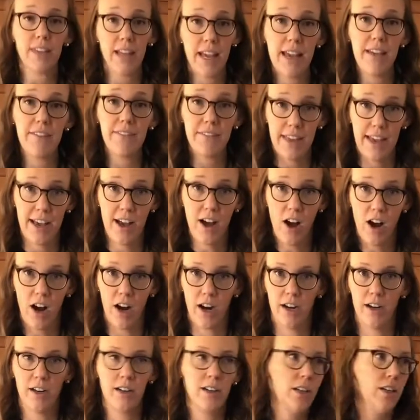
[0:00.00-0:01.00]
If they
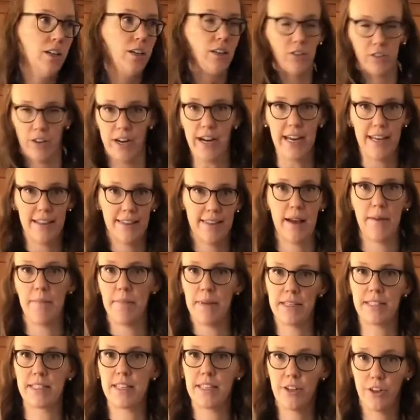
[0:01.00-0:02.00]
are, great, that
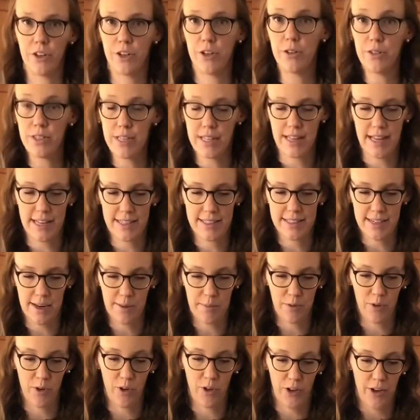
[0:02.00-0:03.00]
means that they're using that
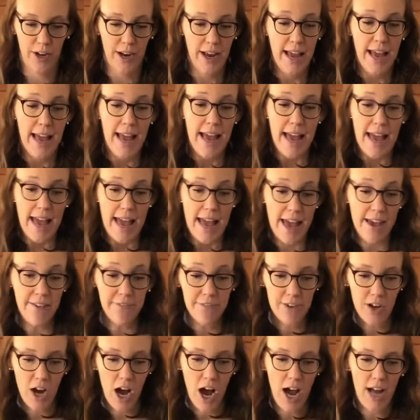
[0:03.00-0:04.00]
stable order. If
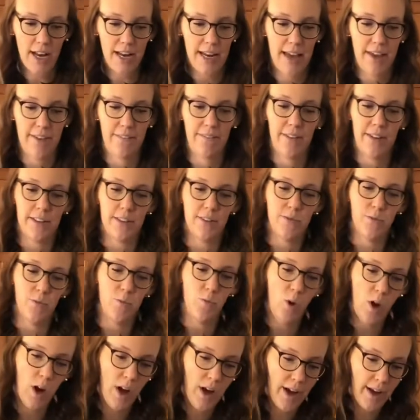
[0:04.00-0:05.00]
not, if it's
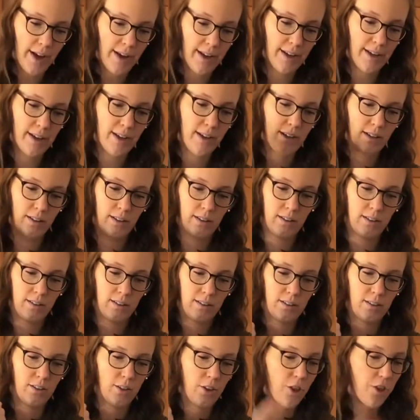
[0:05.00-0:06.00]
1,
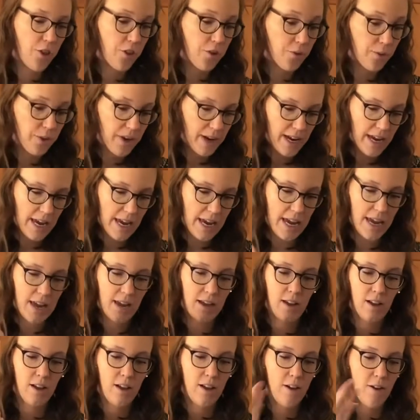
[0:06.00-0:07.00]
3,
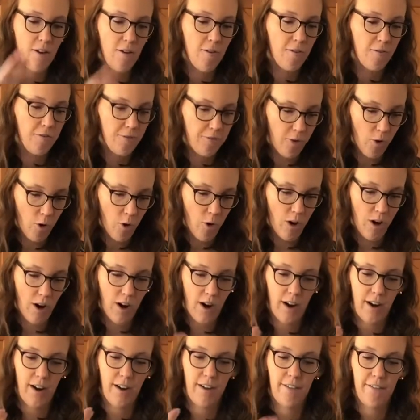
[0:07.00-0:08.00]

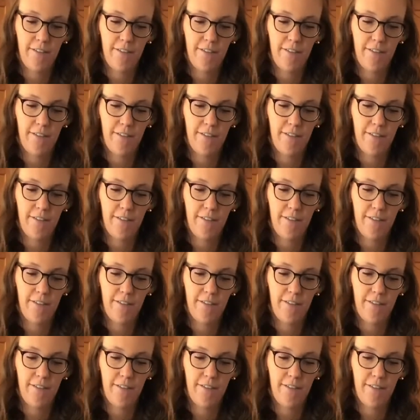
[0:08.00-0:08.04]
4,